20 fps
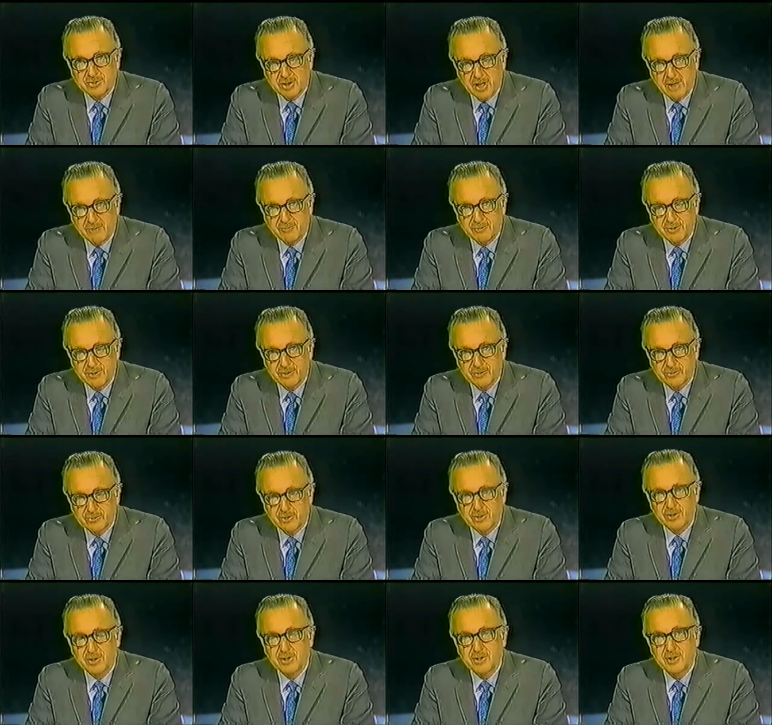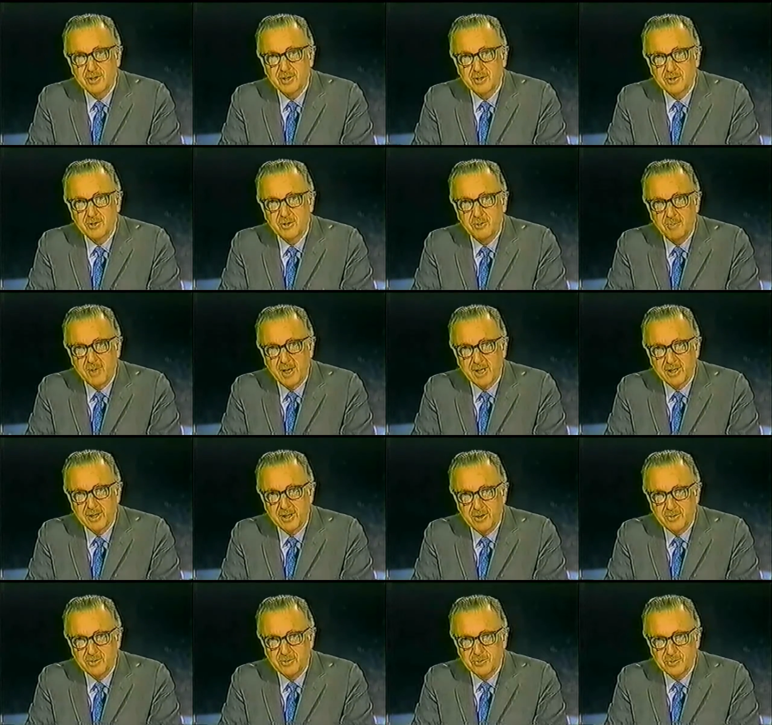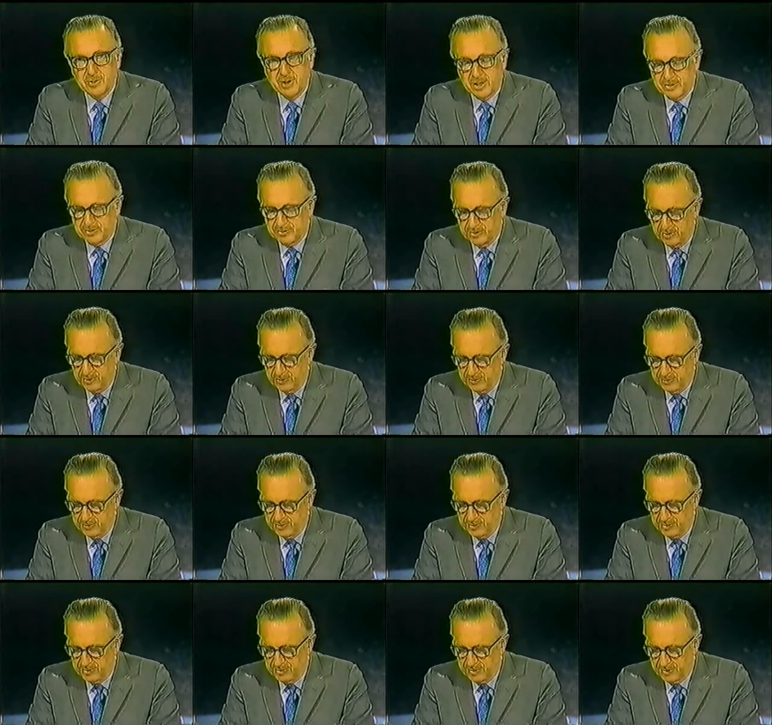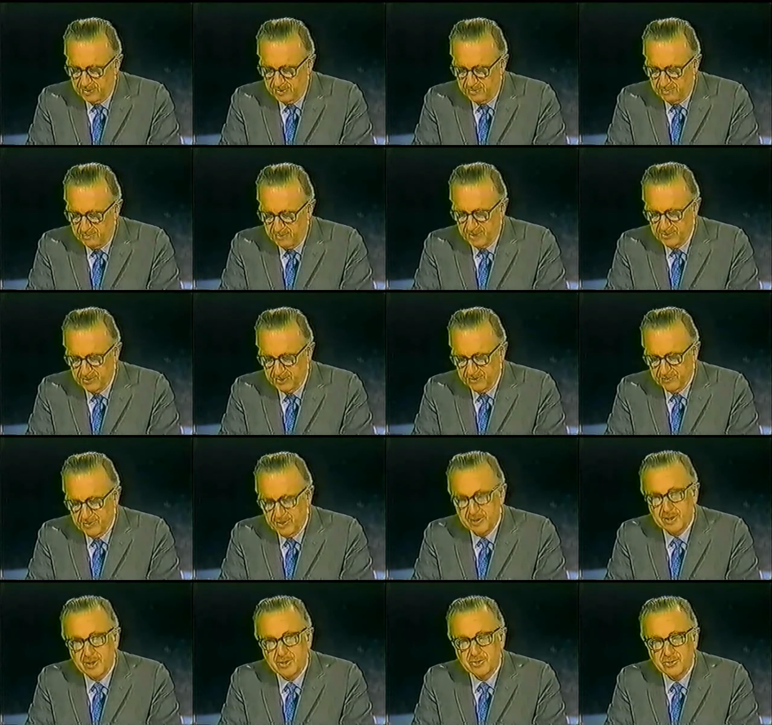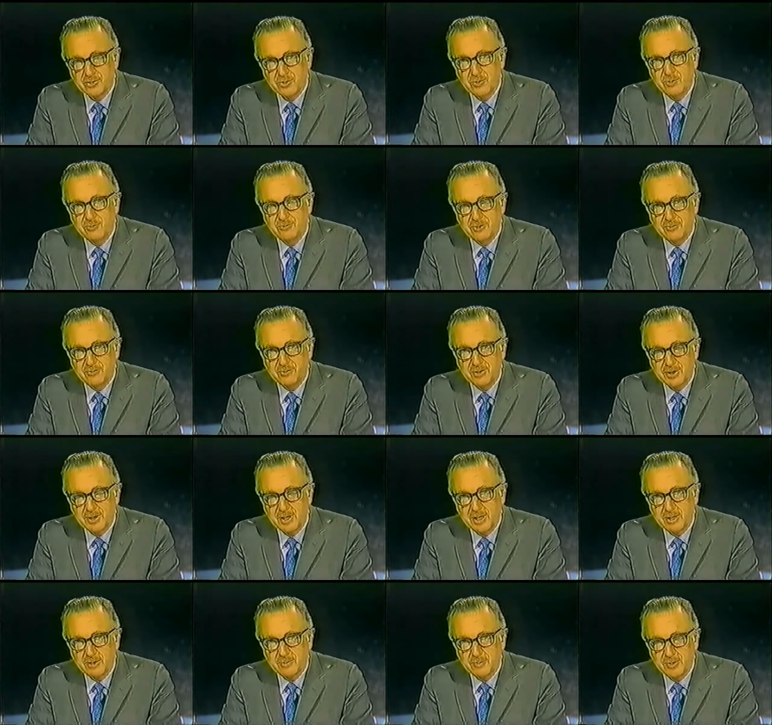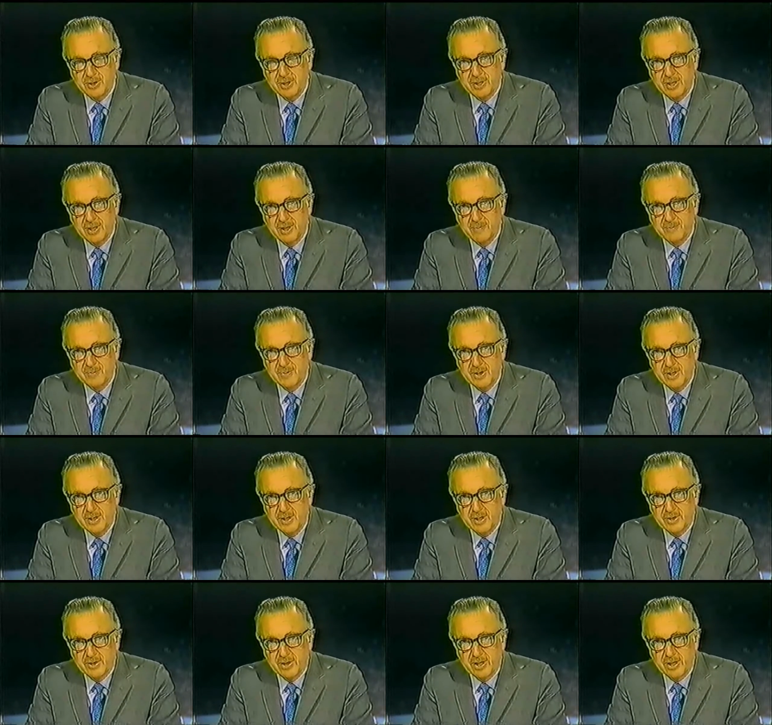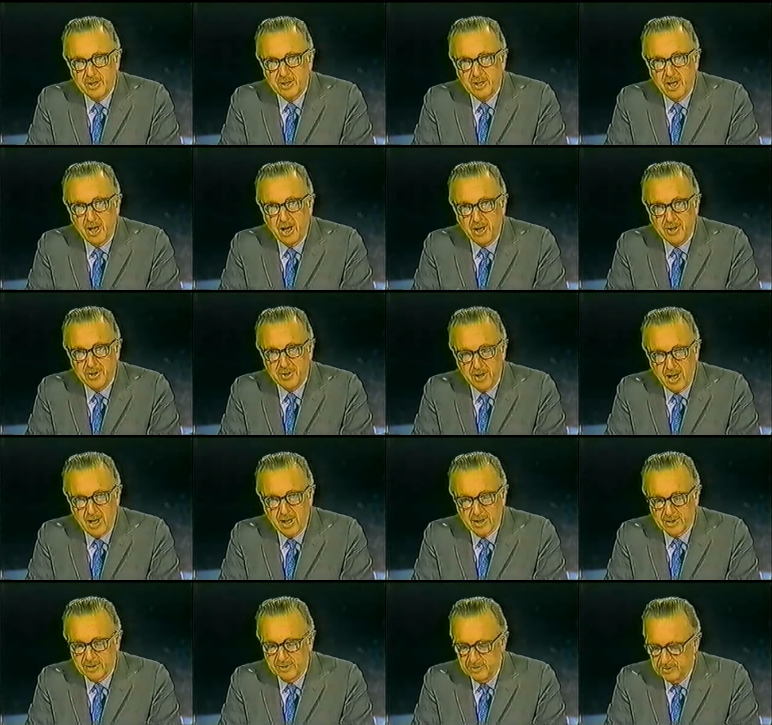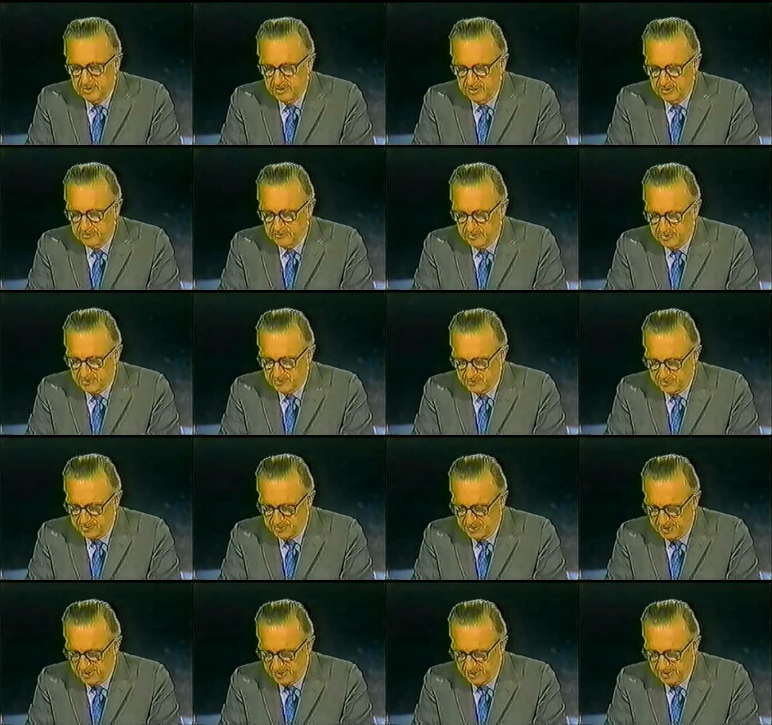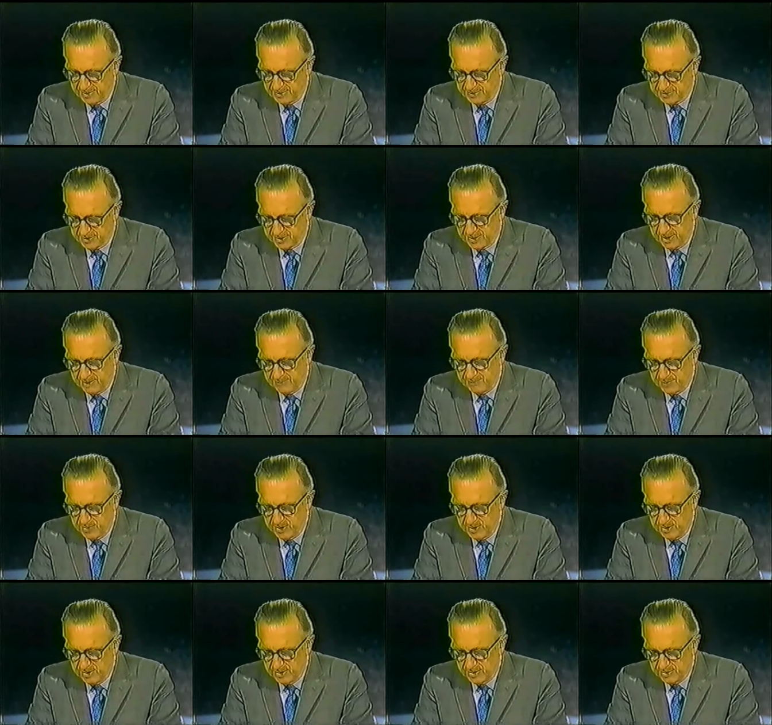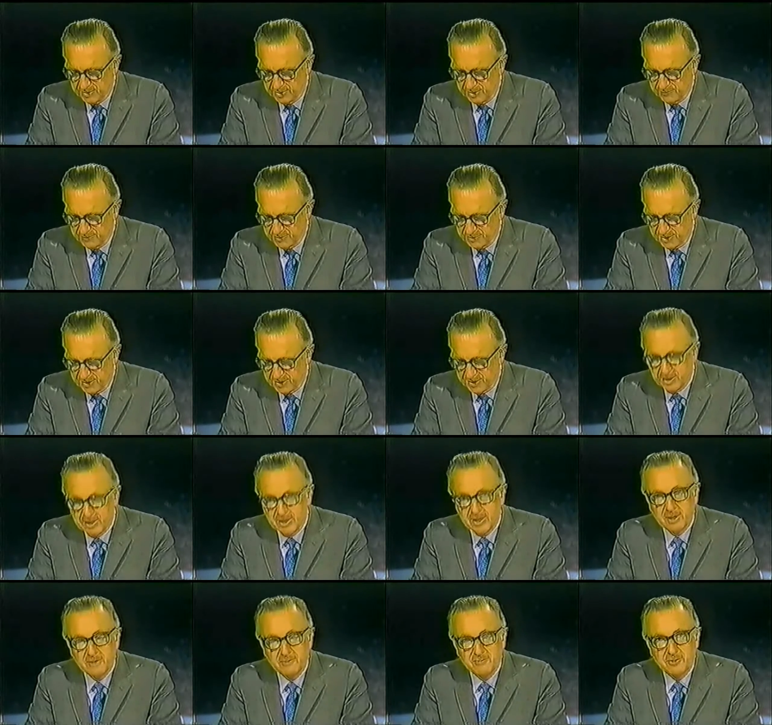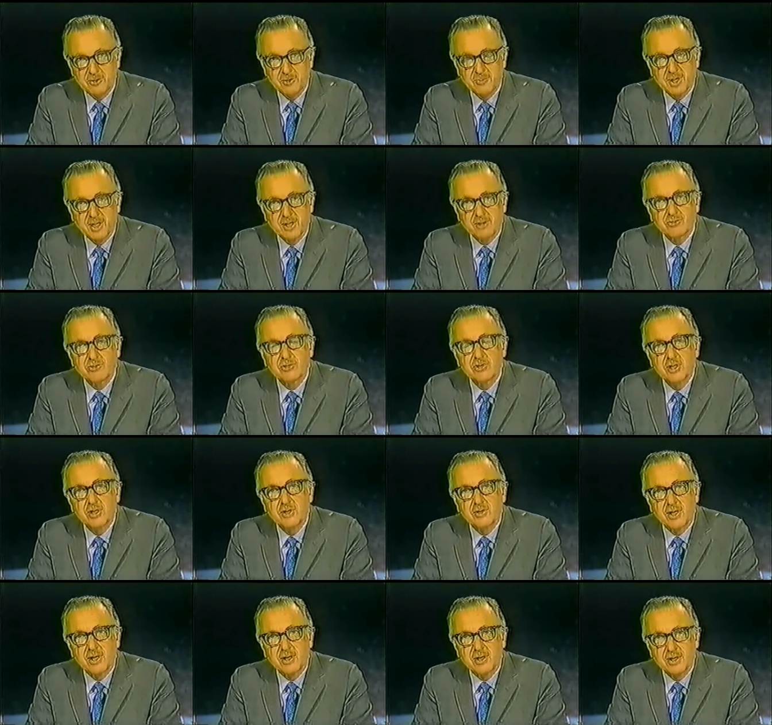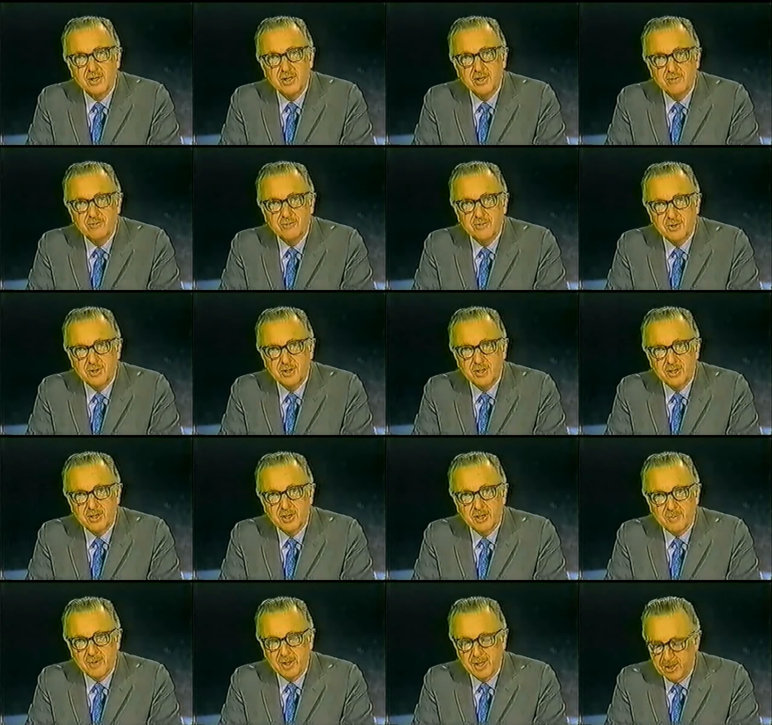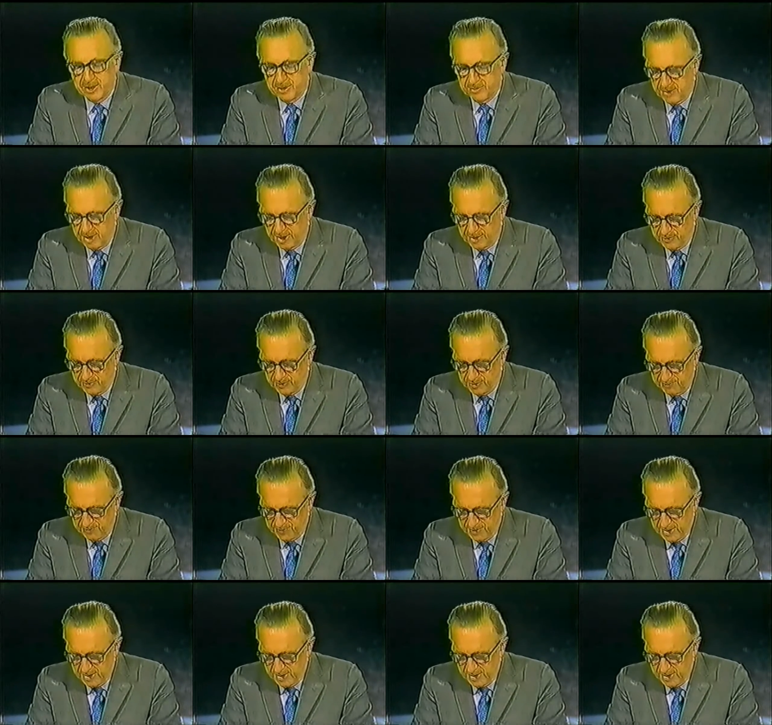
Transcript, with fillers: Stafford and Cernan go back into that lunar module, and then at 2:58 p.m. they undock. That's Eastern Daylight Time, give or take a few minutes. They leave the command module.